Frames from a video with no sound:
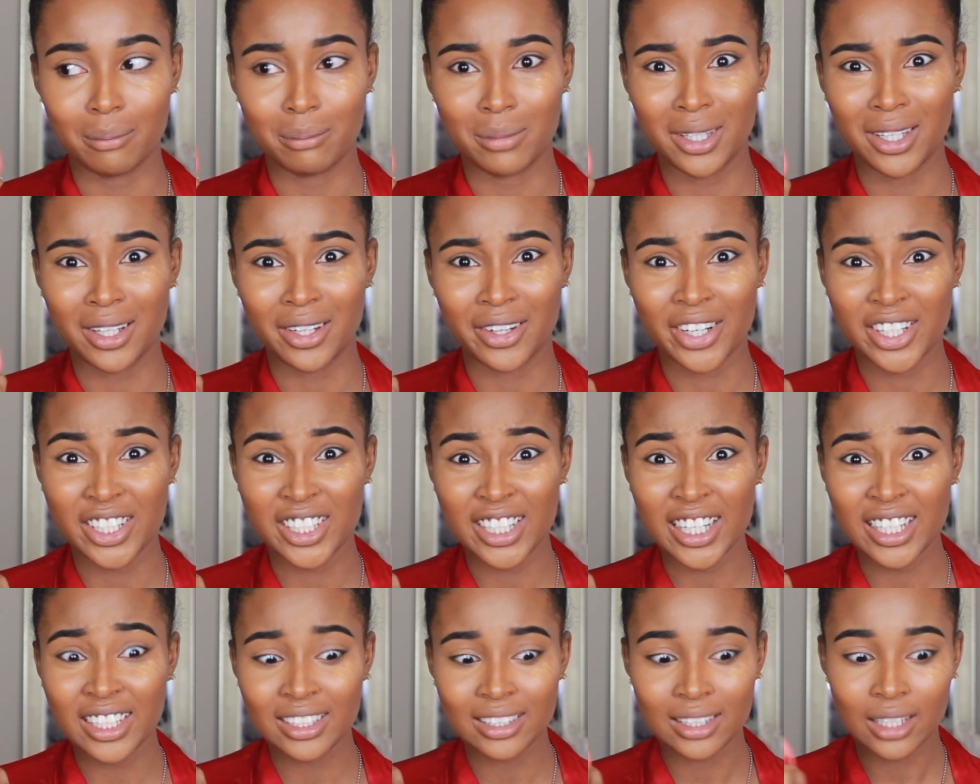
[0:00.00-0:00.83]
Be a
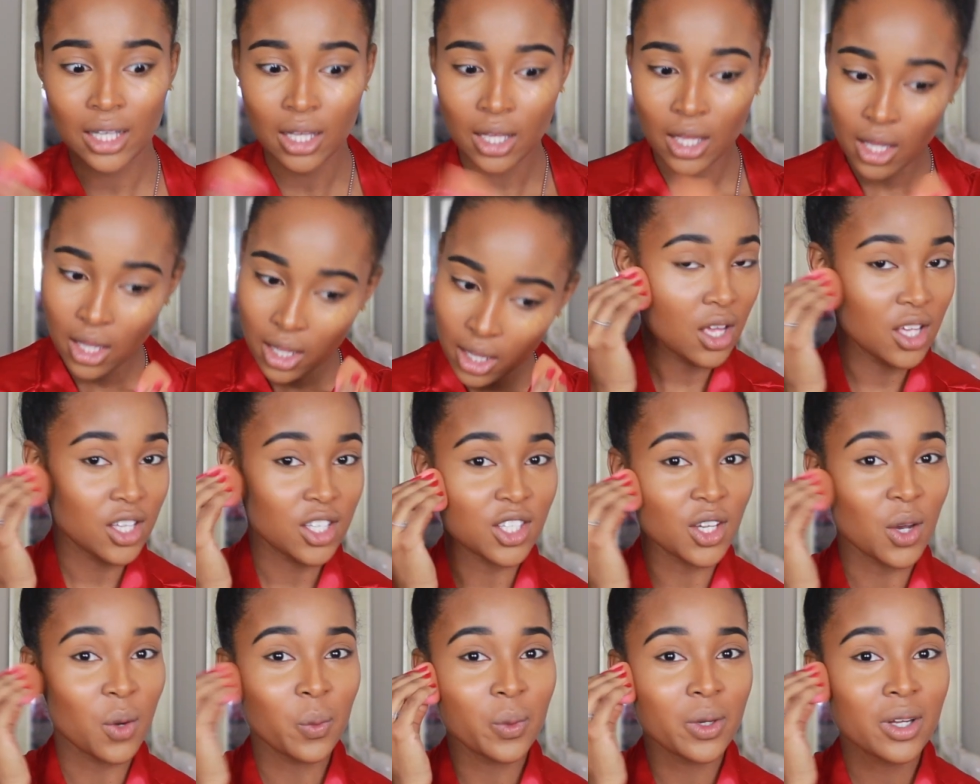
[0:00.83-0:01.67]
Christian.
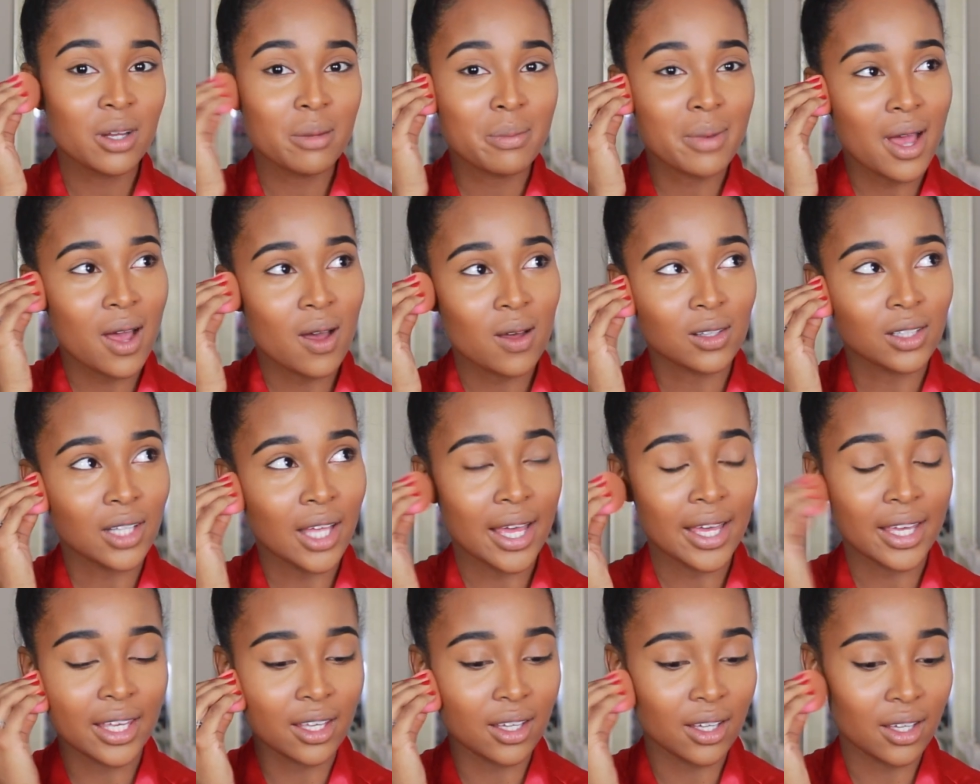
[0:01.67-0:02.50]
So what about
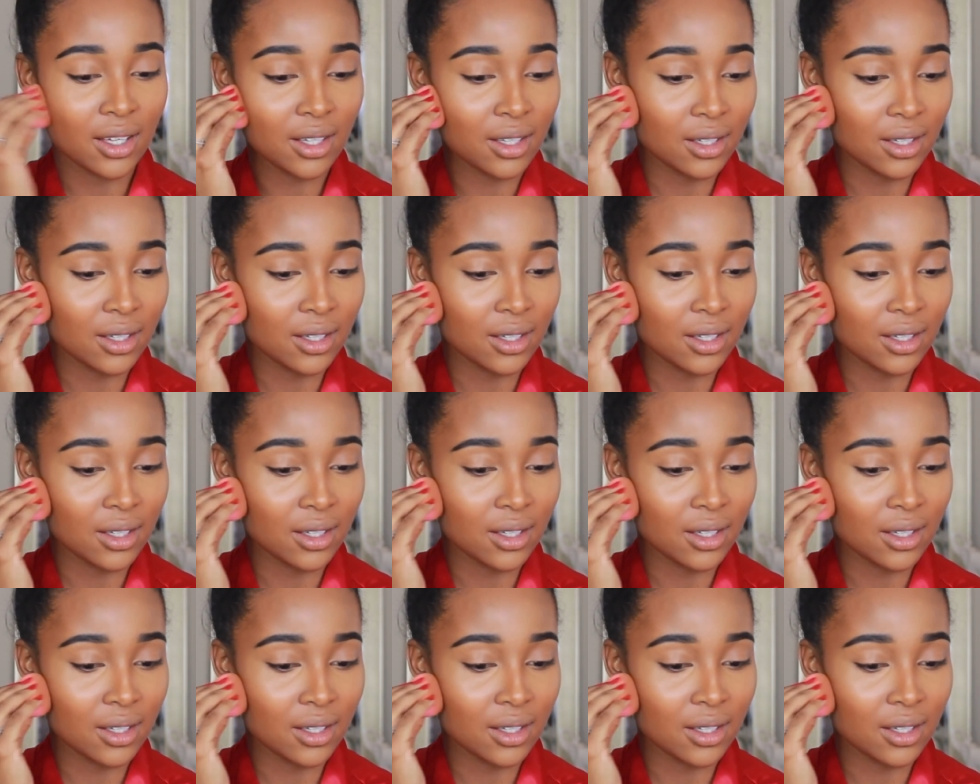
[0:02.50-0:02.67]
like